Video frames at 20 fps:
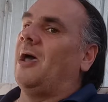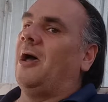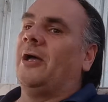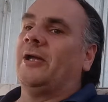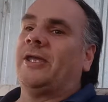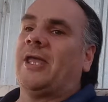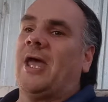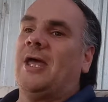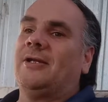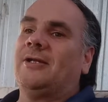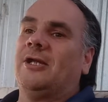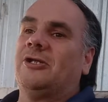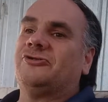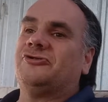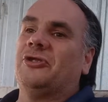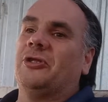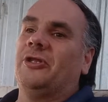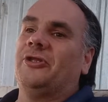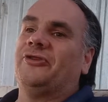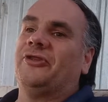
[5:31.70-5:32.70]
I can't
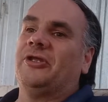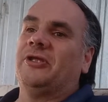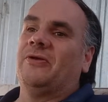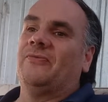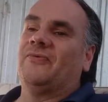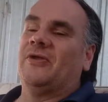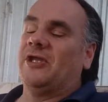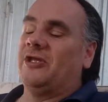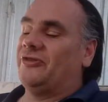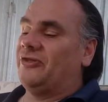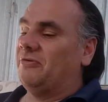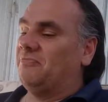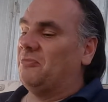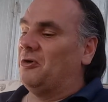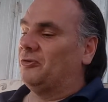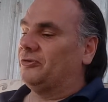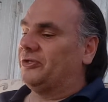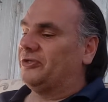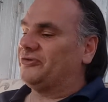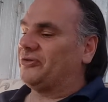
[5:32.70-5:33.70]
actually think of anything
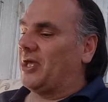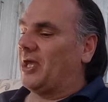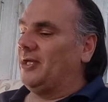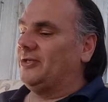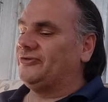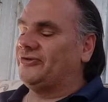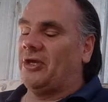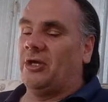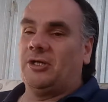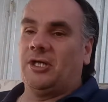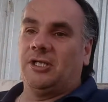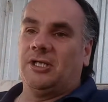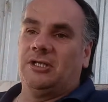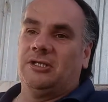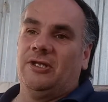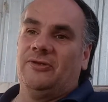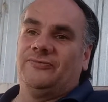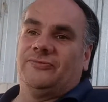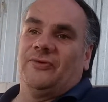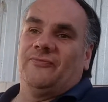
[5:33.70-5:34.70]
more to say, so I'm going to
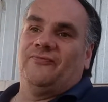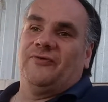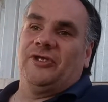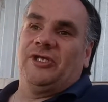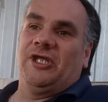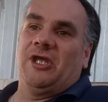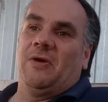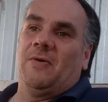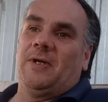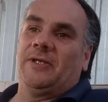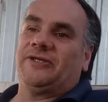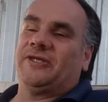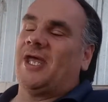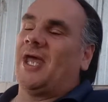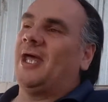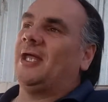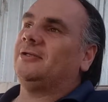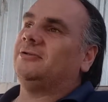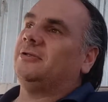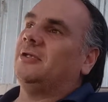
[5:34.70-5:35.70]
leave the video at
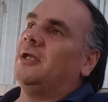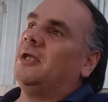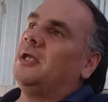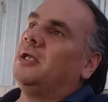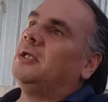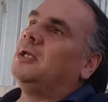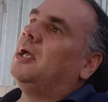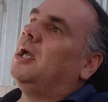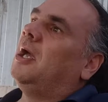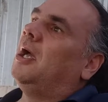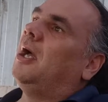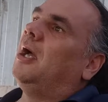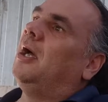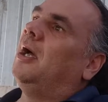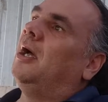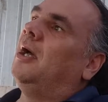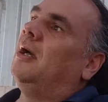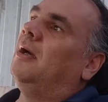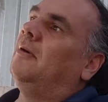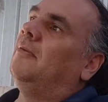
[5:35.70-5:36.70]
that.
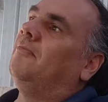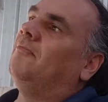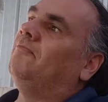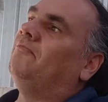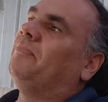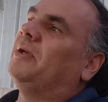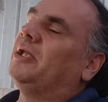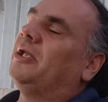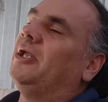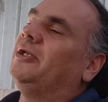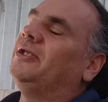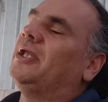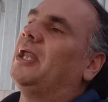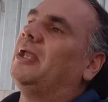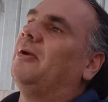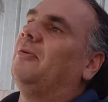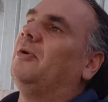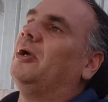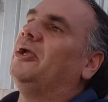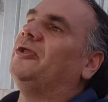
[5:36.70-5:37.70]
Um, but
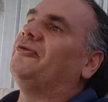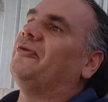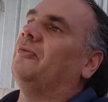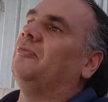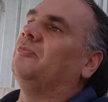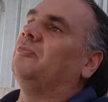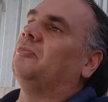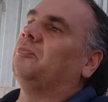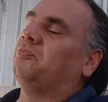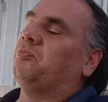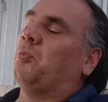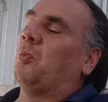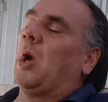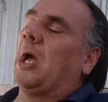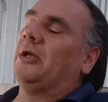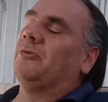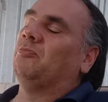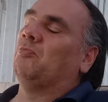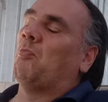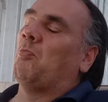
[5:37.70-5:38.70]
another reason,
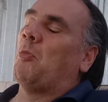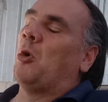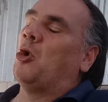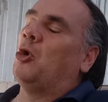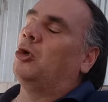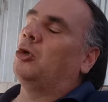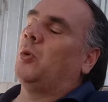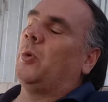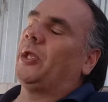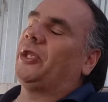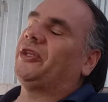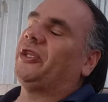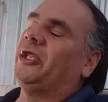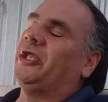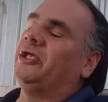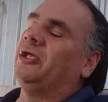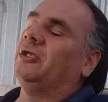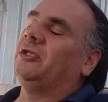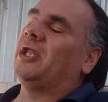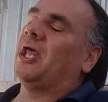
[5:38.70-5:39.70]
one more quick
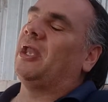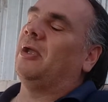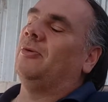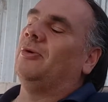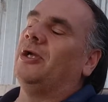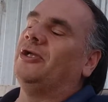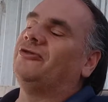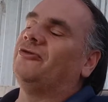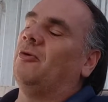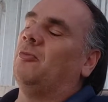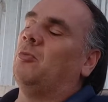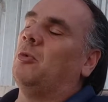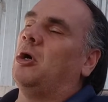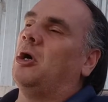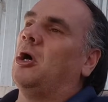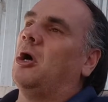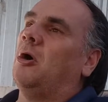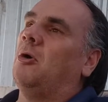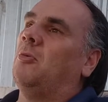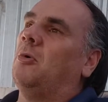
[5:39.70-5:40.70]
thing, another reason
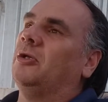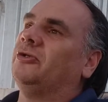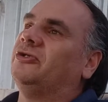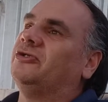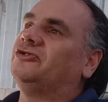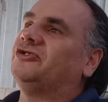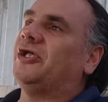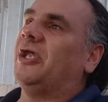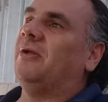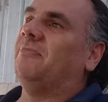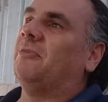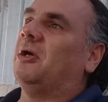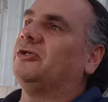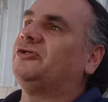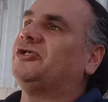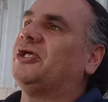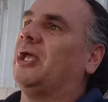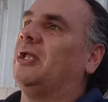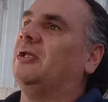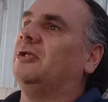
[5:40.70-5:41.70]
why I wanted to share my
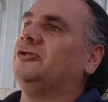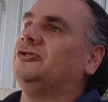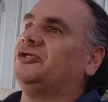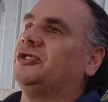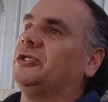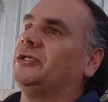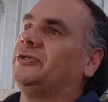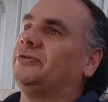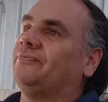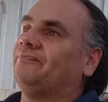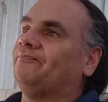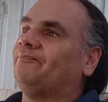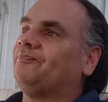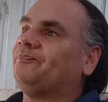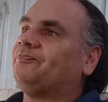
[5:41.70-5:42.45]
challenges